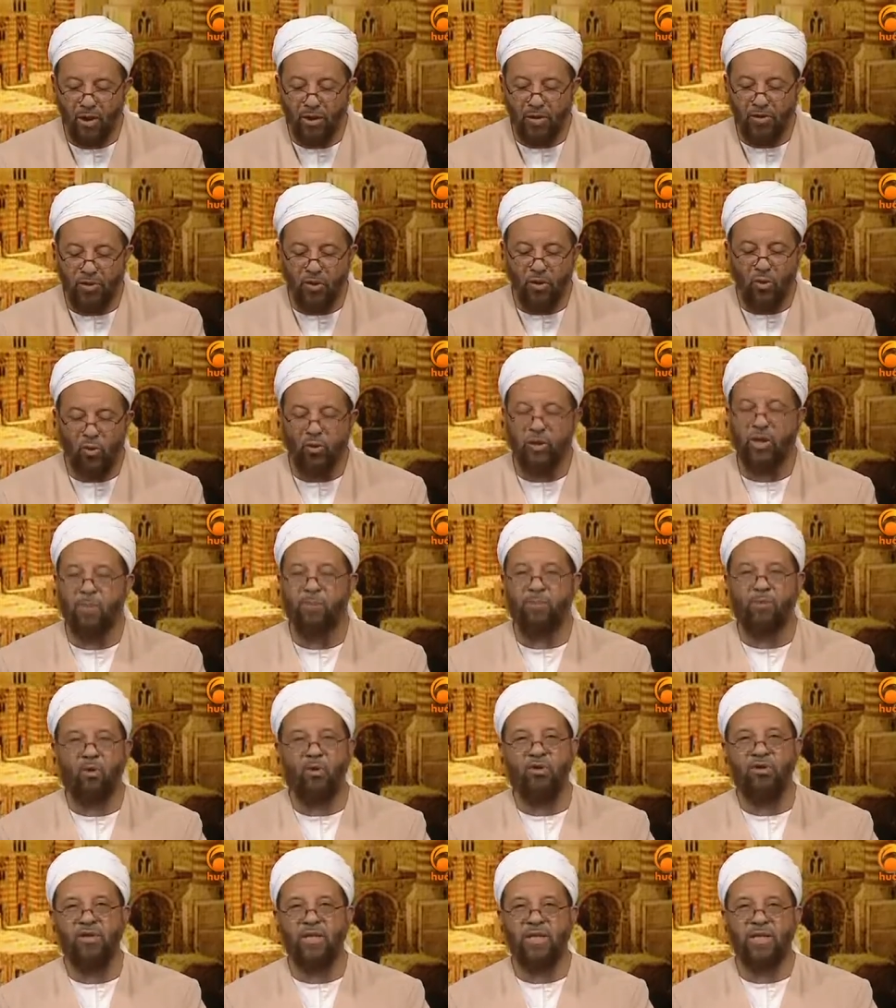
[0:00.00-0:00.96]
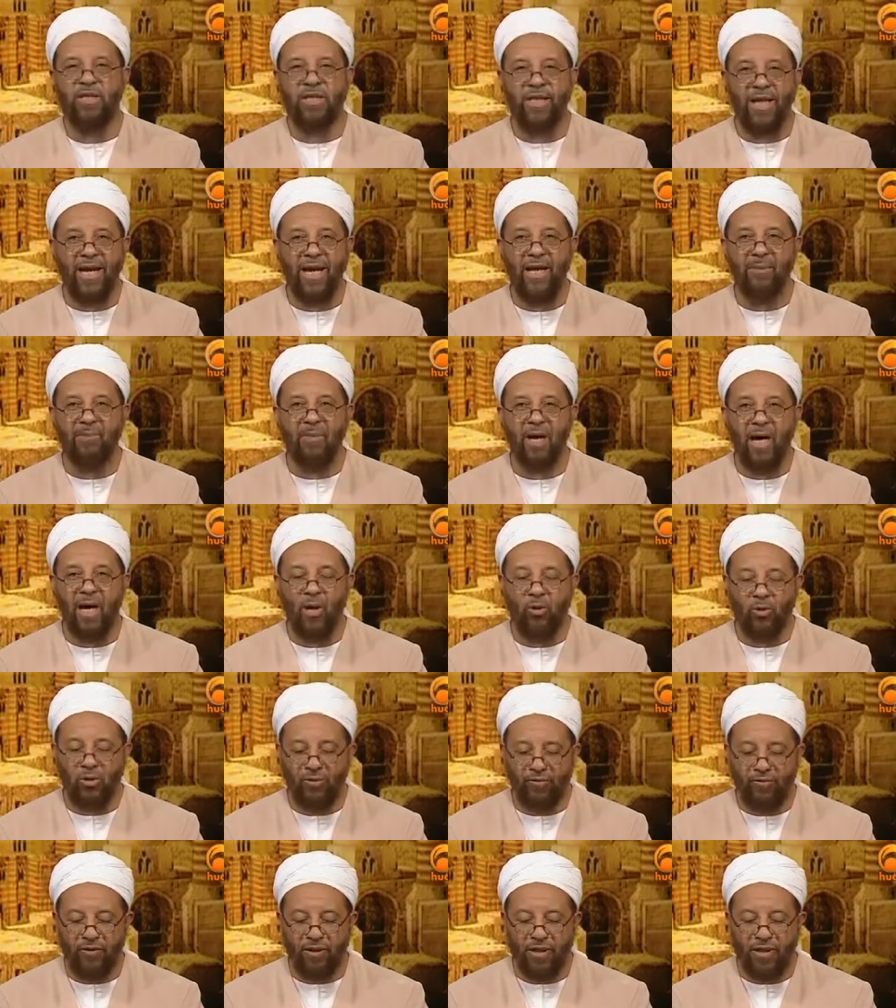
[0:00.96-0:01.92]
So that when a person came
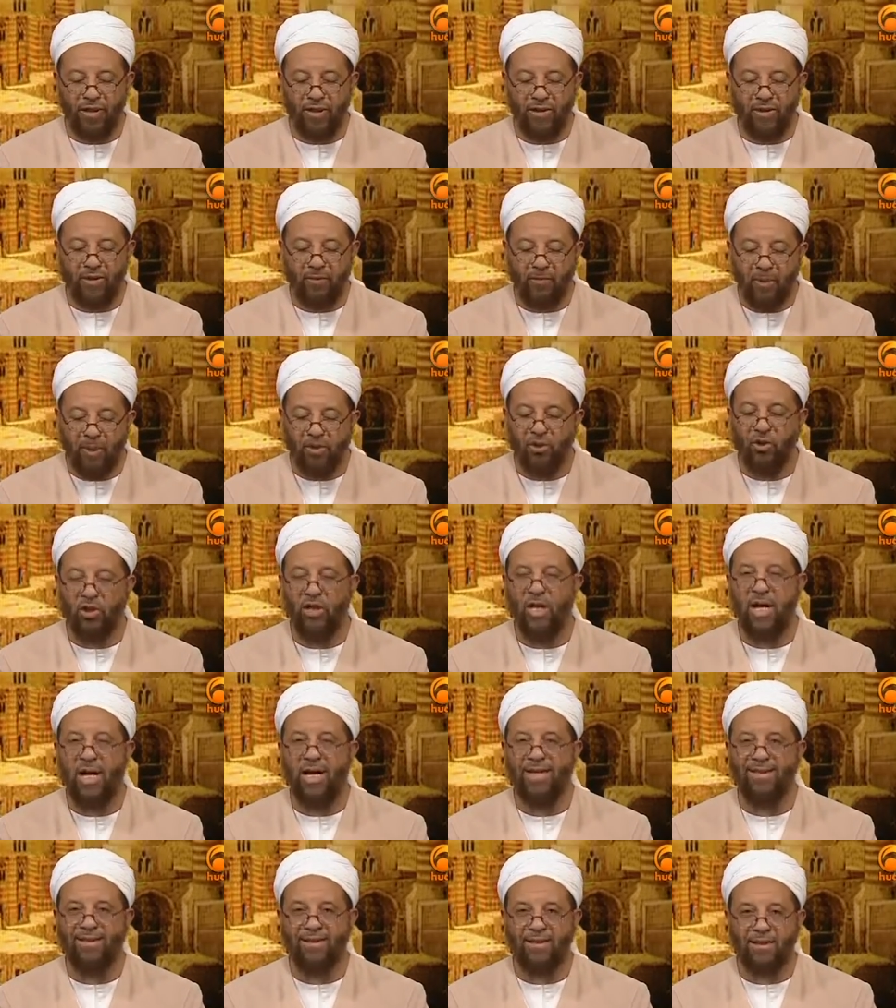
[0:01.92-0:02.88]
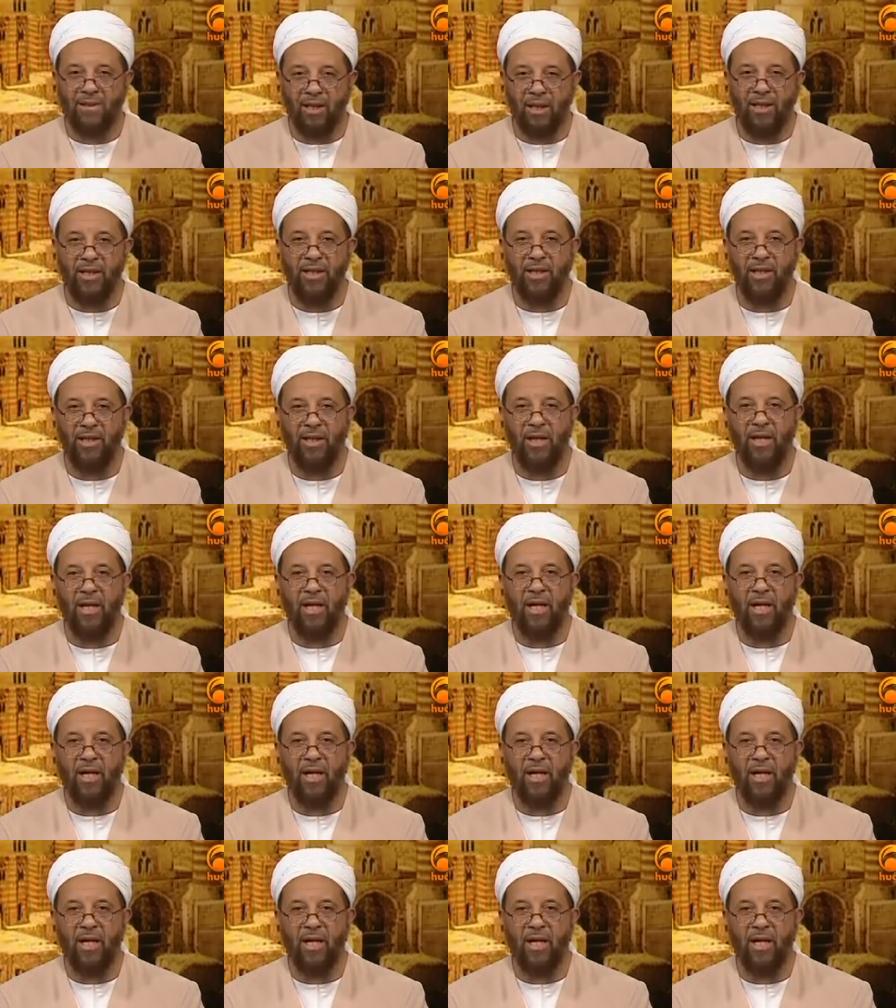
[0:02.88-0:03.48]
out of the specialized study